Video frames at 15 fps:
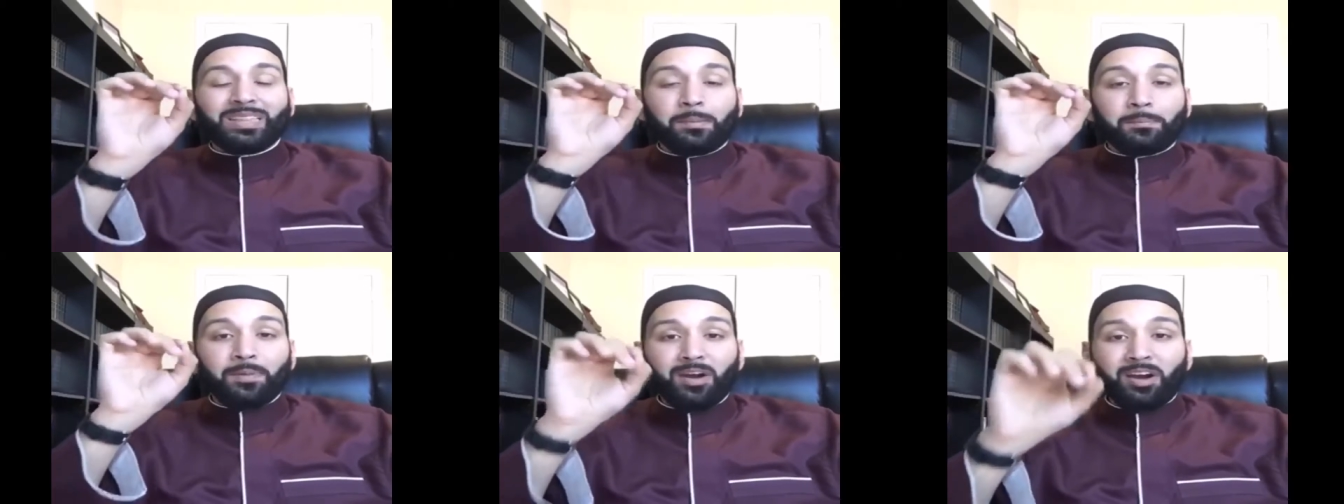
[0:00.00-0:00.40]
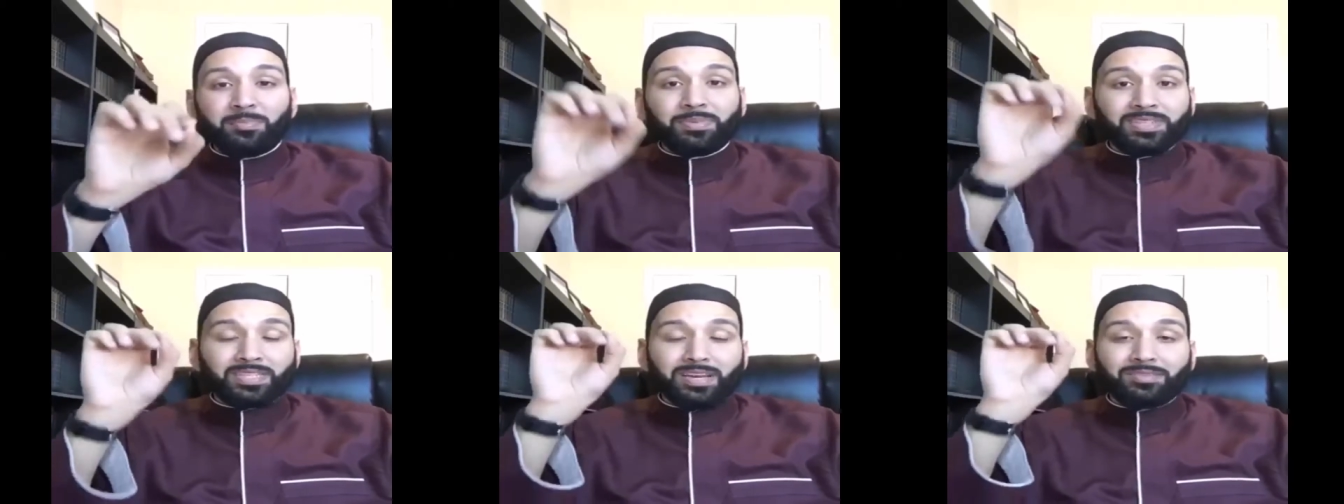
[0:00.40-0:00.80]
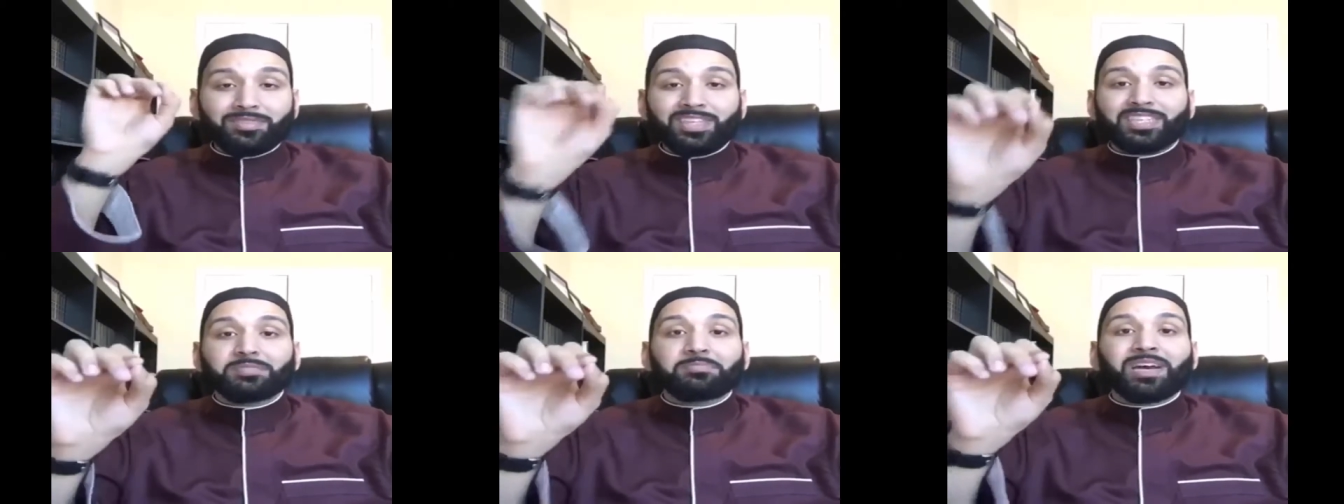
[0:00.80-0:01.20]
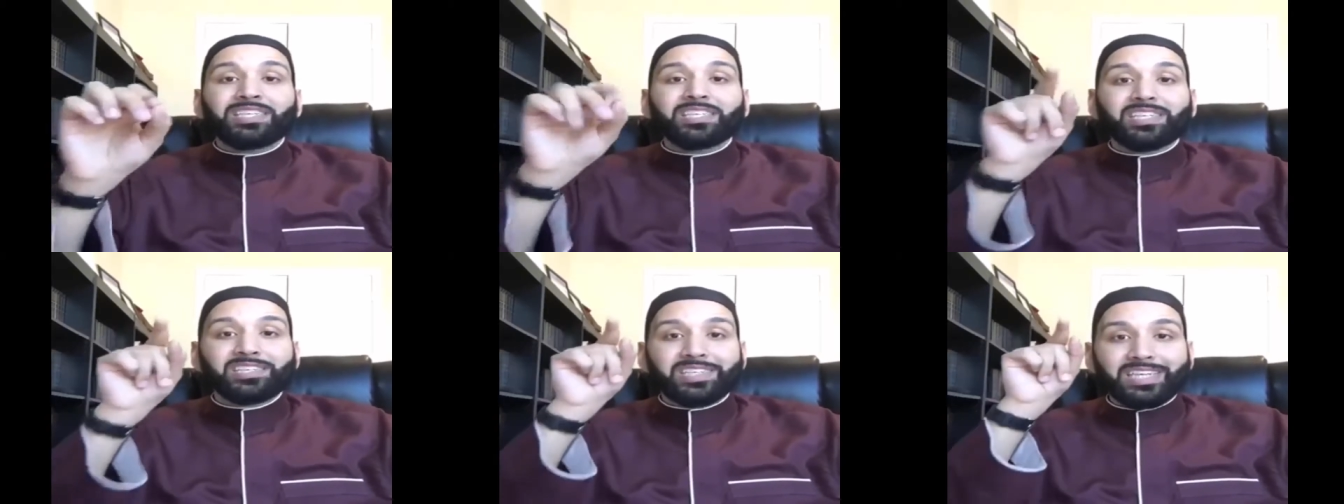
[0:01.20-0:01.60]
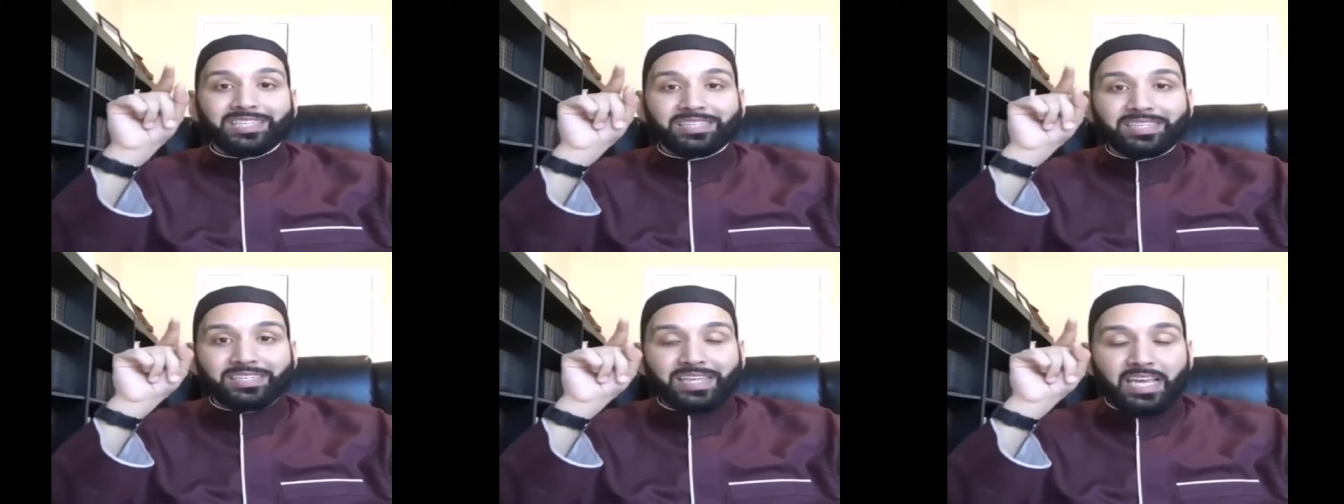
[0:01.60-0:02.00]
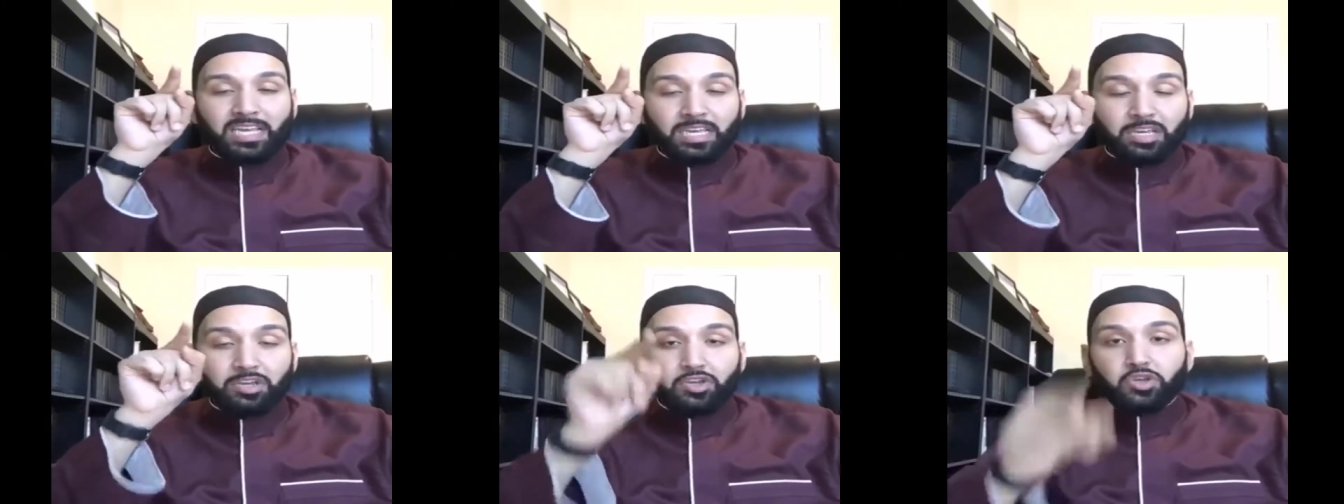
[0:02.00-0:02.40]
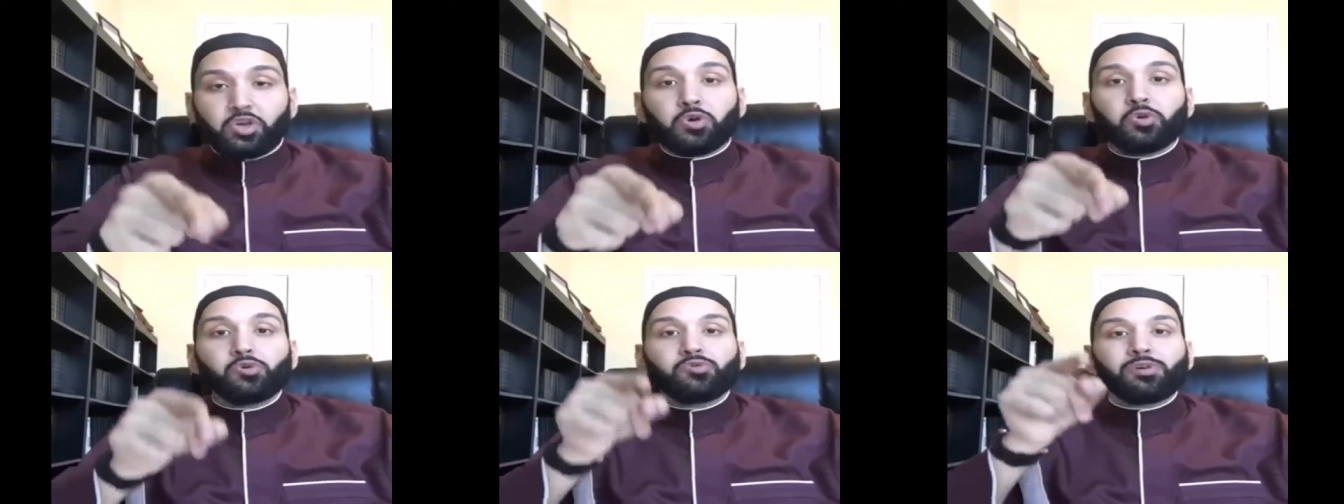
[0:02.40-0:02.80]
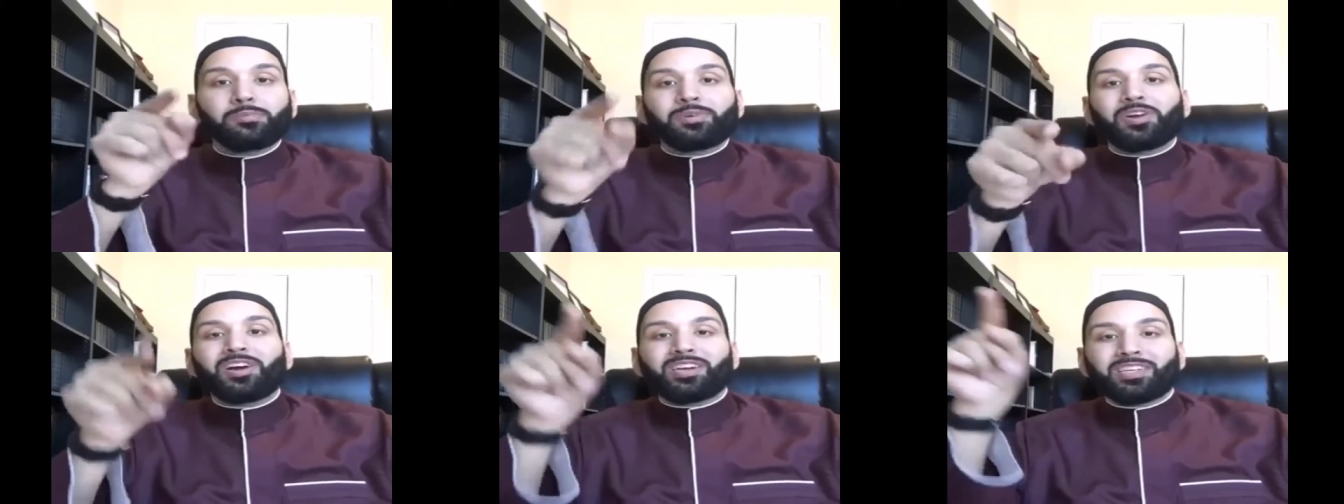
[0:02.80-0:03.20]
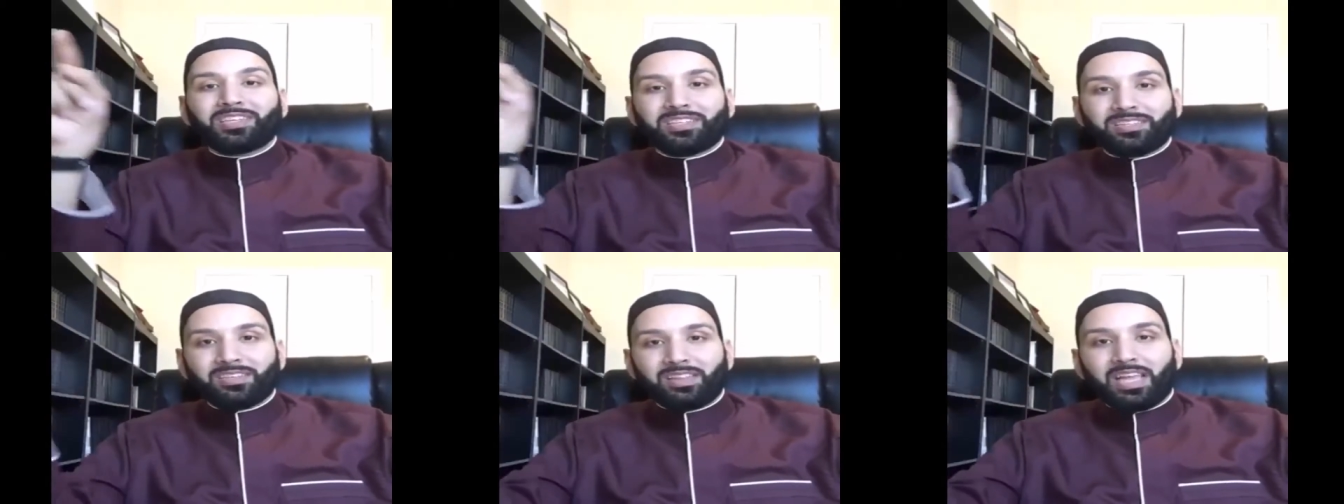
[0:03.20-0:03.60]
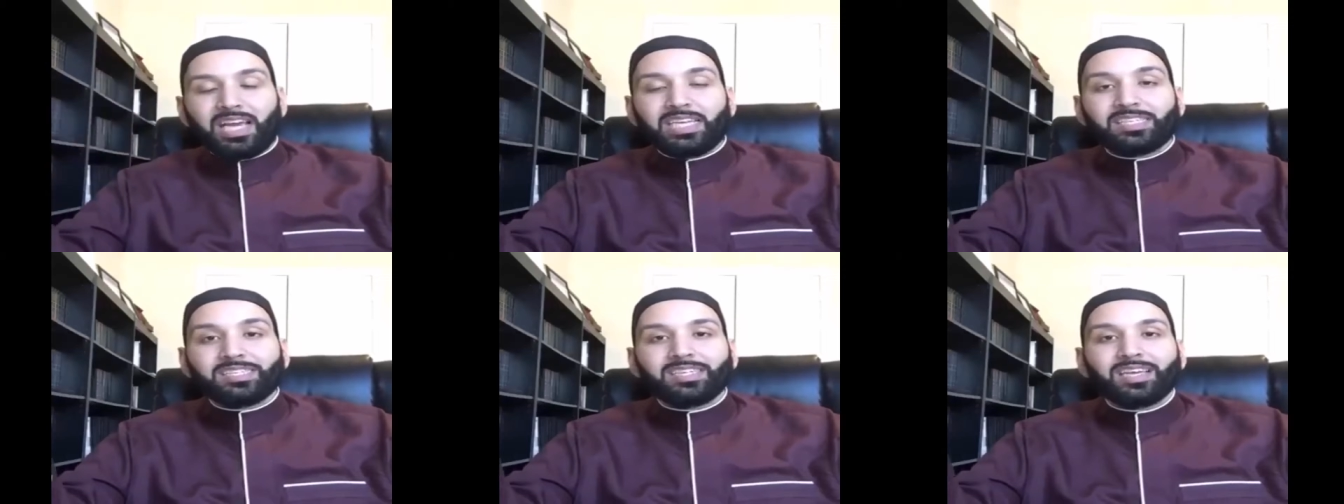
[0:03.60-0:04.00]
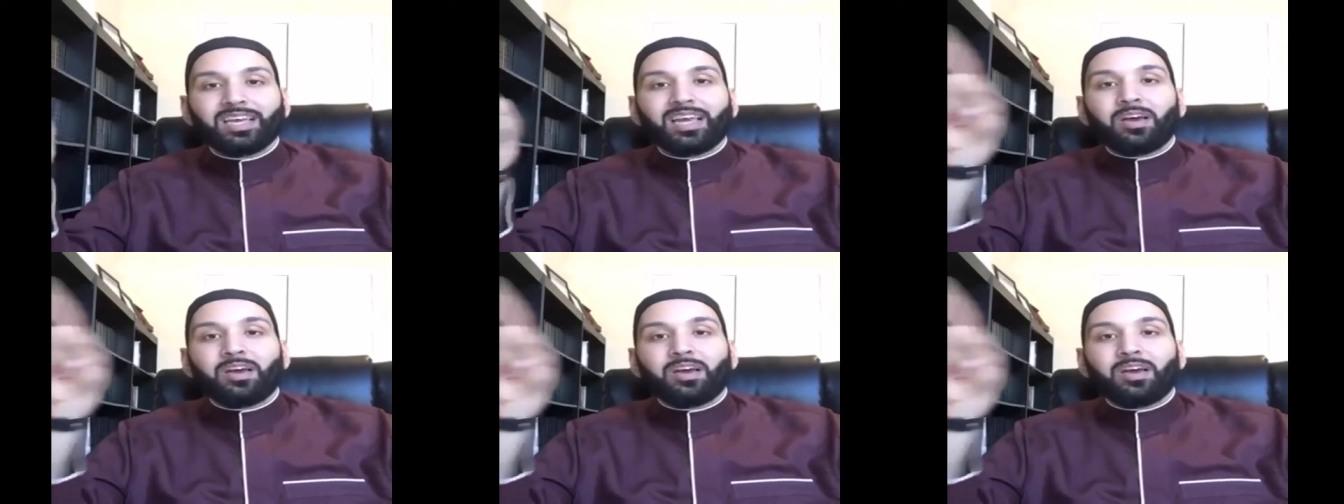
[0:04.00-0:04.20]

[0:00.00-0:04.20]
the purpose of this message is to take you from darkness to light,